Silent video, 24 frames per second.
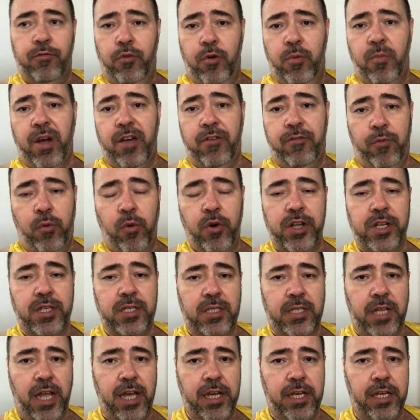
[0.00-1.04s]
for my 40
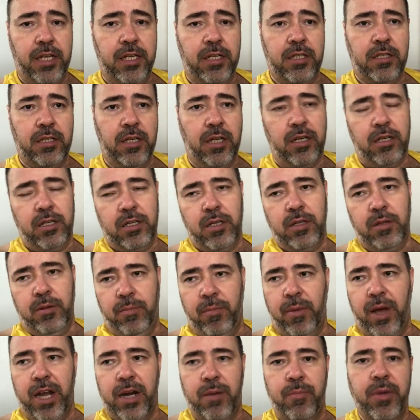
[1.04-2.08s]
seconds. Now it
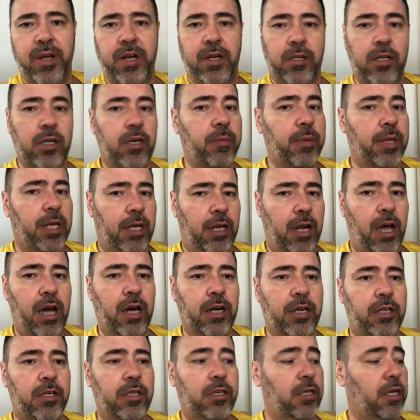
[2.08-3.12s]
might have been a little bit
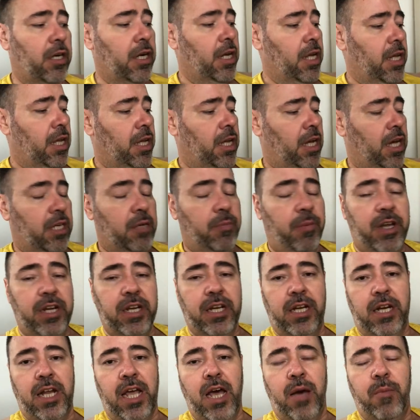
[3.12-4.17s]
longer,
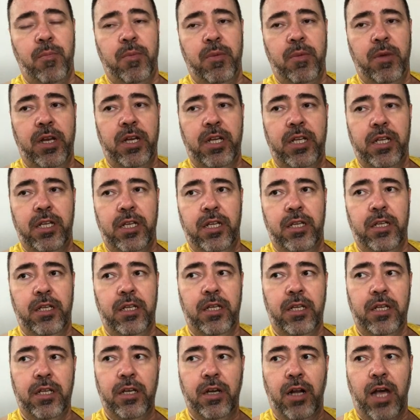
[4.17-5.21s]
depending on how
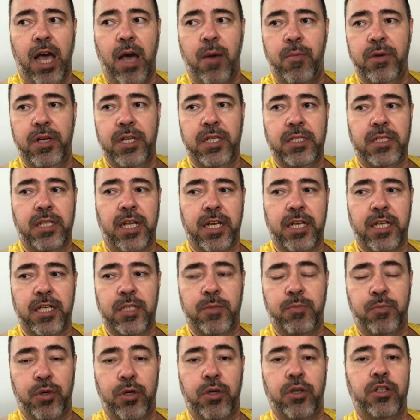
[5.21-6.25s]
many
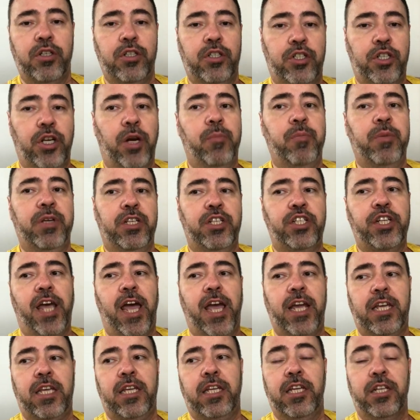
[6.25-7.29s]
seconds per jumping
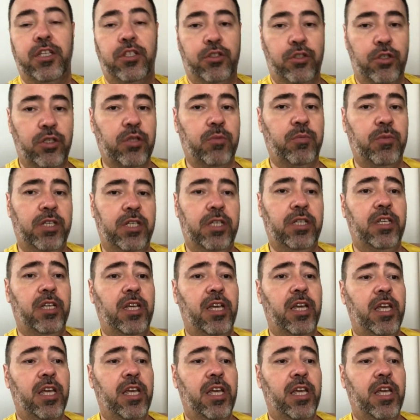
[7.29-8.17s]
jack it took me.